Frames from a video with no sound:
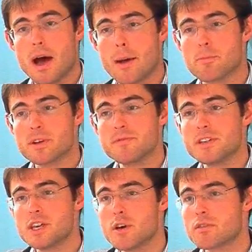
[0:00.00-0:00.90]
briefly
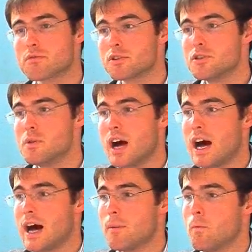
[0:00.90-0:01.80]
go through
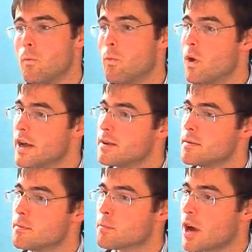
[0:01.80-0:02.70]
what
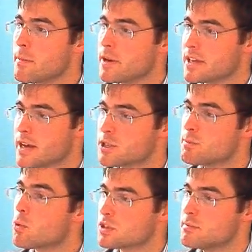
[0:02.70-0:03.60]
primary care
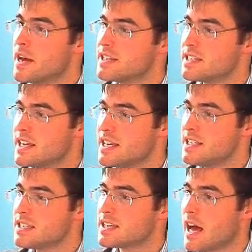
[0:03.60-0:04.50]
sports medicine
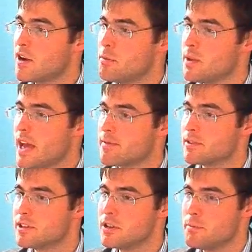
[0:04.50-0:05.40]
is. I hope you have a
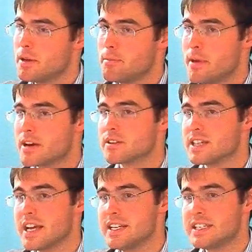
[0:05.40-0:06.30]
little bit better
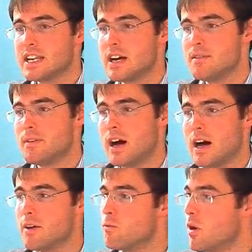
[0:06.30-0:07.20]
taste of
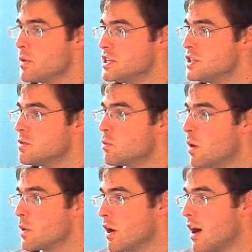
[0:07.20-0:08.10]
what we do and what
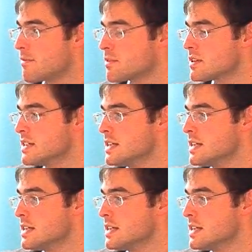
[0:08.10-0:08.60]
we offer.